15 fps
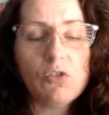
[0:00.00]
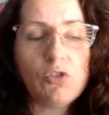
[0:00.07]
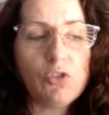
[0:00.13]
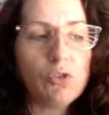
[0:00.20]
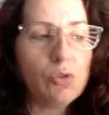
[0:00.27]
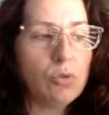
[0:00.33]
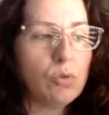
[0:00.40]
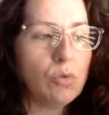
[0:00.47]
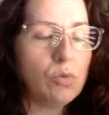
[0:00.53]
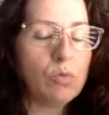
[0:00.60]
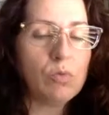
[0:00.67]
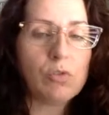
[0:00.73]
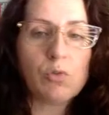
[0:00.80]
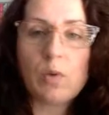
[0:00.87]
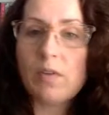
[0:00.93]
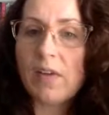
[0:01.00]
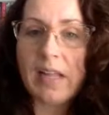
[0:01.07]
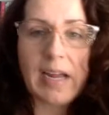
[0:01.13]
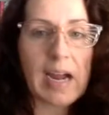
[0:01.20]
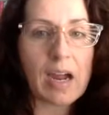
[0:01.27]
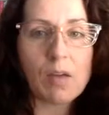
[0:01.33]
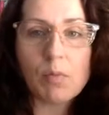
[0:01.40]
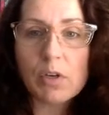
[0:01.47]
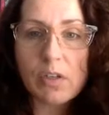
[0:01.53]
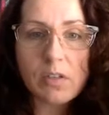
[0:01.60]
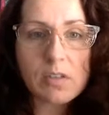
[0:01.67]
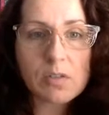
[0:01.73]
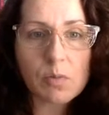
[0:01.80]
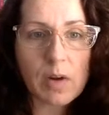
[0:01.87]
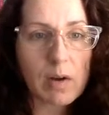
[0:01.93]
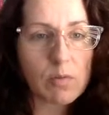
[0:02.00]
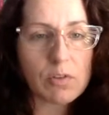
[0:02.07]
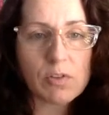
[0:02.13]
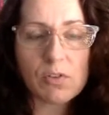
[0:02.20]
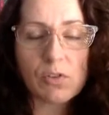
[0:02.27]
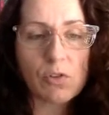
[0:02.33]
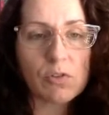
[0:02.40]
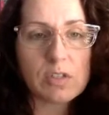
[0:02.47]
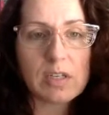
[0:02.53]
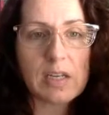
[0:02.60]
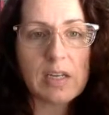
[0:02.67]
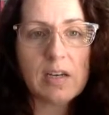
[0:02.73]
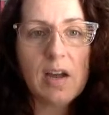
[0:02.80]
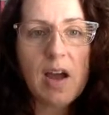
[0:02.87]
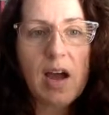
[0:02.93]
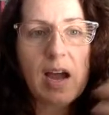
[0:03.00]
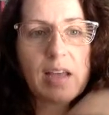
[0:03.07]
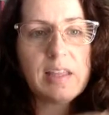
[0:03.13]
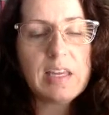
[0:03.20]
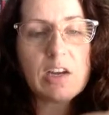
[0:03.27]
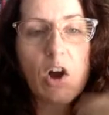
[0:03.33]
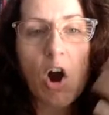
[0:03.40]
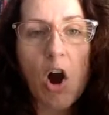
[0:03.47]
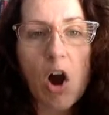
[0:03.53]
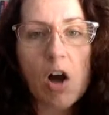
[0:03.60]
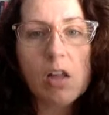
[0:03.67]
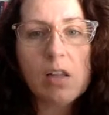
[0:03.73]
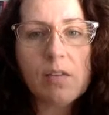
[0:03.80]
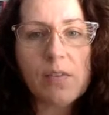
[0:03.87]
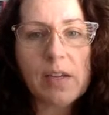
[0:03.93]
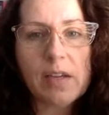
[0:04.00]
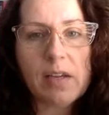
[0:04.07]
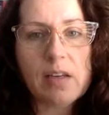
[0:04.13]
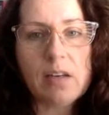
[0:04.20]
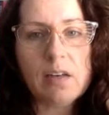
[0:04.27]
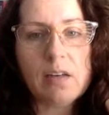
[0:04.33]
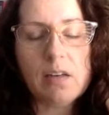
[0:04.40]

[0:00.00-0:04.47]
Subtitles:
to Sweet Valley High books when I was 13. I think all of it.